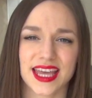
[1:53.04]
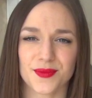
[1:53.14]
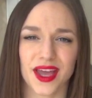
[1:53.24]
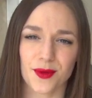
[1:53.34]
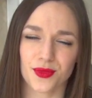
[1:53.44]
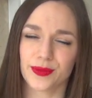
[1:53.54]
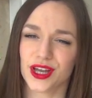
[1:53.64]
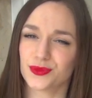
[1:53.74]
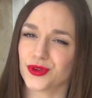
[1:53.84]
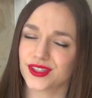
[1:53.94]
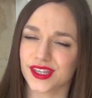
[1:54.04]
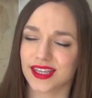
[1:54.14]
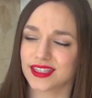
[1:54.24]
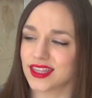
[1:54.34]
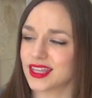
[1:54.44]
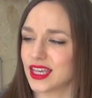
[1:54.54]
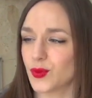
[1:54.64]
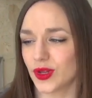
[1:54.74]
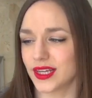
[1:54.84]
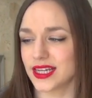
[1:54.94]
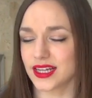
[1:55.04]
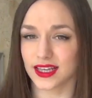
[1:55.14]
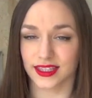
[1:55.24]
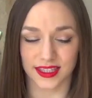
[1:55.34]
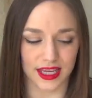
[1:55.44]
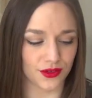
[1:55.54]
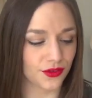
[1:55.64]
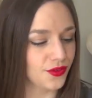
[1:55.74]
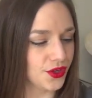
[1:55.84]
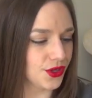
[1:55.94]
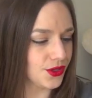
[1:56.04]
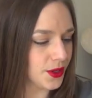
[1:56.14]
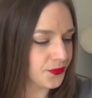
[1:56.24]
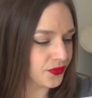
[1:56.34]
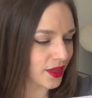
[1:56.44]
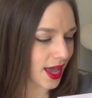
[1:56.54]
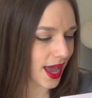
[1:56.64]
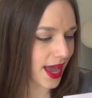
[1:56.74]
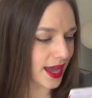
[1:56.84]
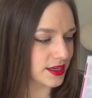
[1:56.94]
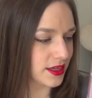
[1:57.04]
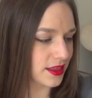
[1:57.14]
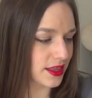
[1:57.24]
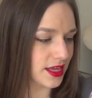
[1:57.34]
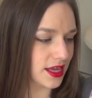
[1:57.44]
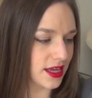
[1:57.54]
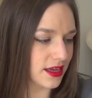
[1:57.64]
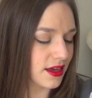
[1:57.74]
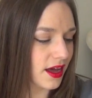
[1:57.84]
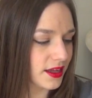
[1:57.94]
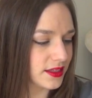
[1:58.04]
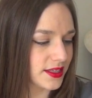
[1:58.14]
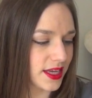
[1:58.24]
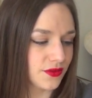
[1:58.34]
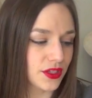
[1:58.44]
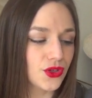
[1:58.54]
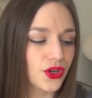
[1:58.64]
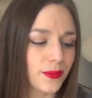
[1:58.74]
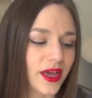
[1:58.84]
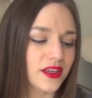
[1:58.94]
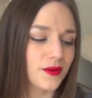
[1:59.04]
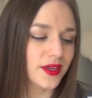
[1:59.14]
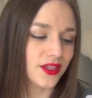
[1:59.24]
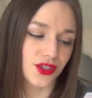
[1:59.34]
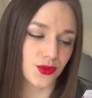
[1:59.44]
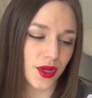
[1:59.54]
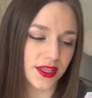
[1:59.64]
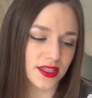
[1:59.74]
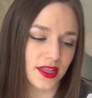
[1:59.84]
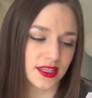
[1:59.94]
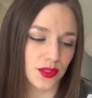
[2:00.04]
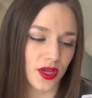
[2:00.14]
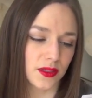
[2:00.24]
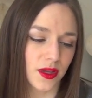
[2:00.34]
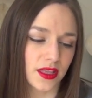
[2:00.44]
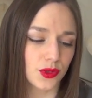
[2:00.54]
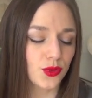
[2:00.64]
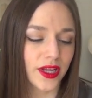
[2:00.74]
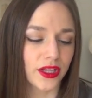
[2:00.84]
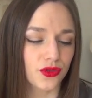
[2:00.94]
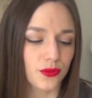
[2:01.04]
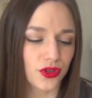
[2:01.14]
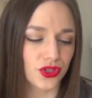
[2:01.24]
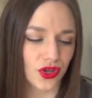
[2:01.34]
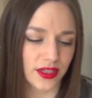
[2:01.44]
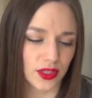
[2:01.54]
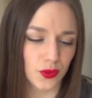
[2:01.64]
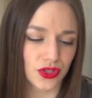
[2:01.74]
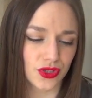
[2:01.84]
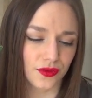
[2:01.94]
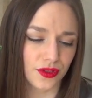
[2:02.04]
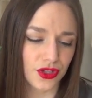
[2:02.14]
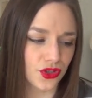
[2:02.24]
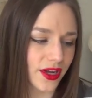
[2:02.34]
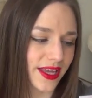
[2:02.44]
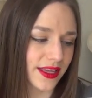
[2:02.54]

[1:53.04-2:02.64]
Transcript: in my April Birchbox is the Weleda Skin Food. And the card says, "Victoria Beckham is just one star that swears by this all-natural moisturiser which softens dry